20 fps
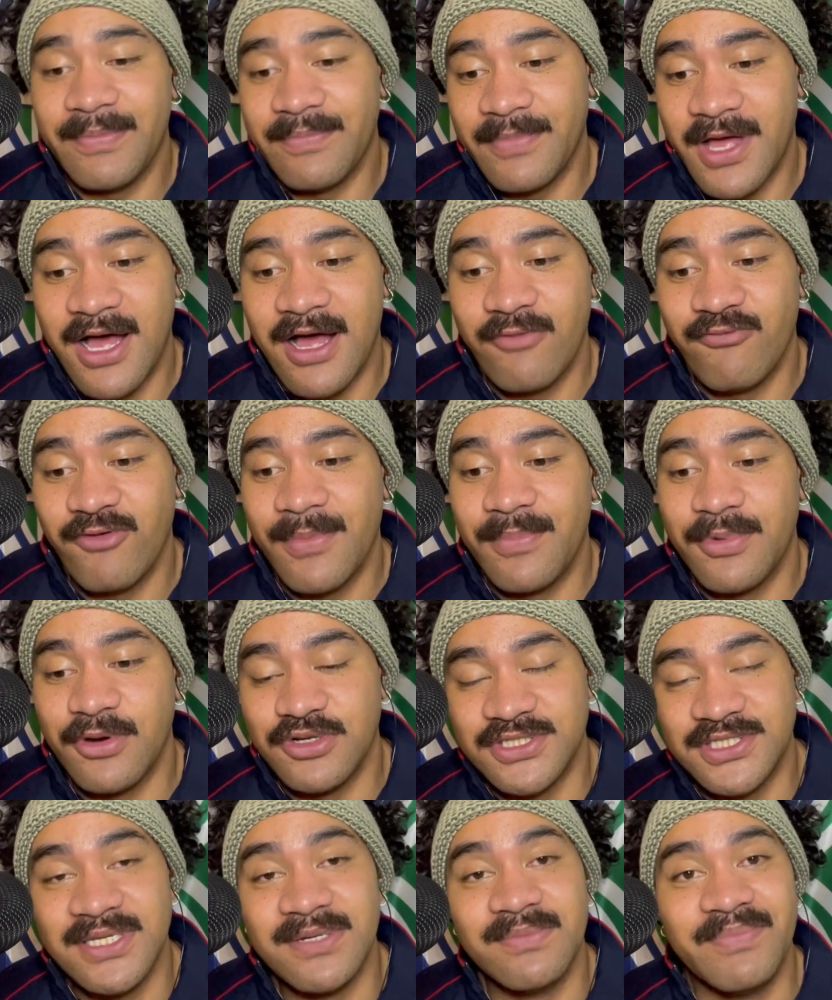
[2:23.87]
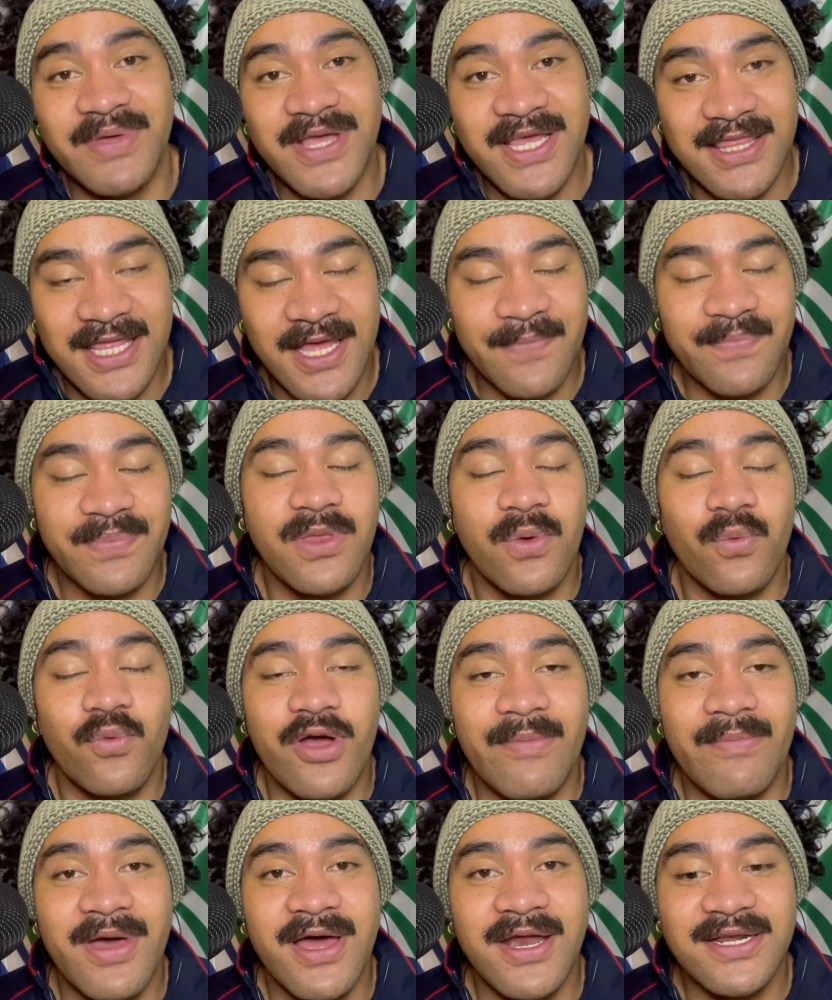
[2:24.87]
Rabbitohs did beat them where
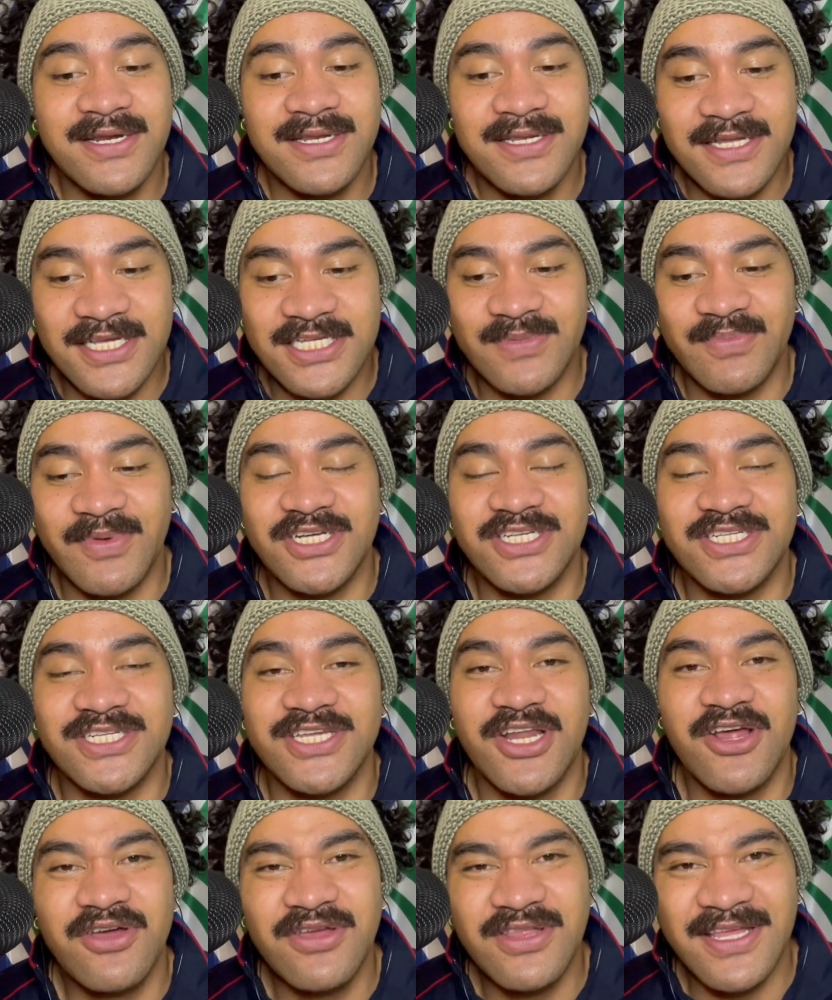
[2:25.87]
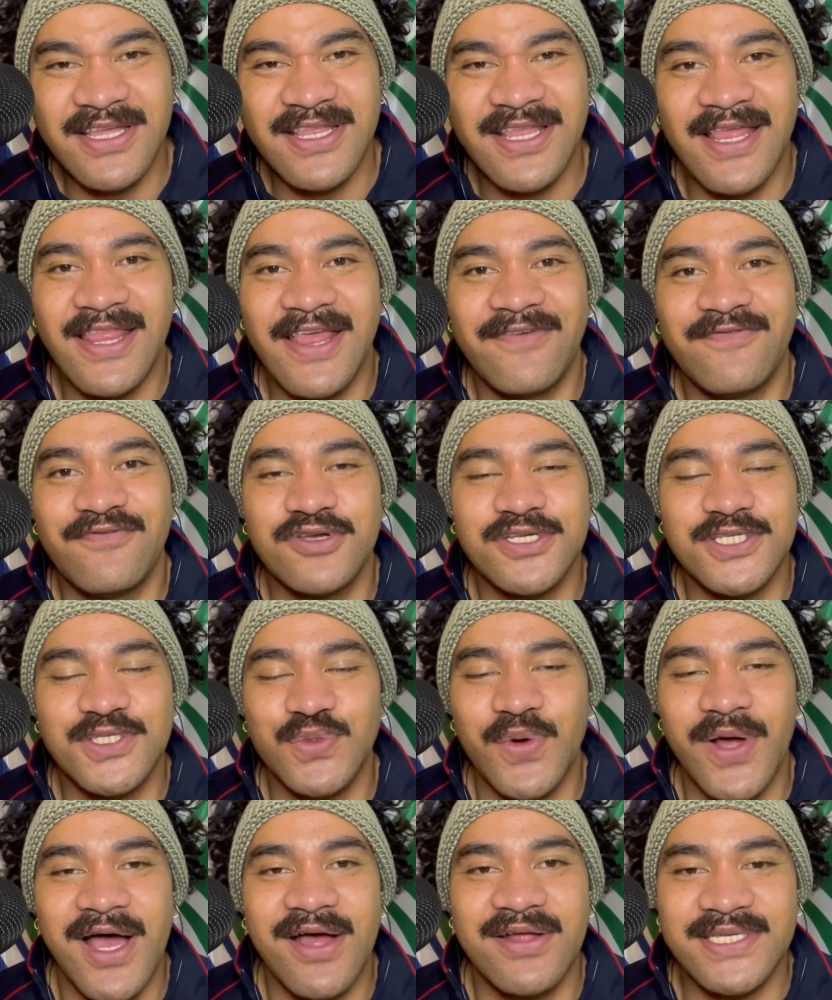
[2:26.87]
it mattered, especially, in that first
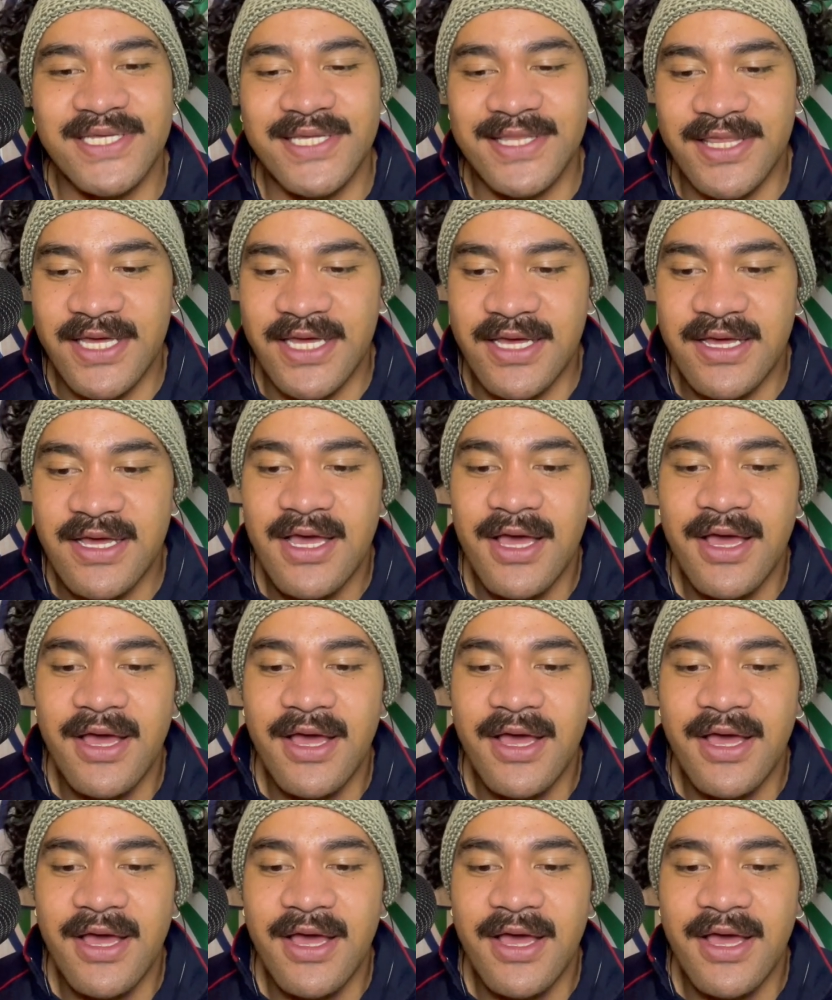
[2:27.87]
little outing there.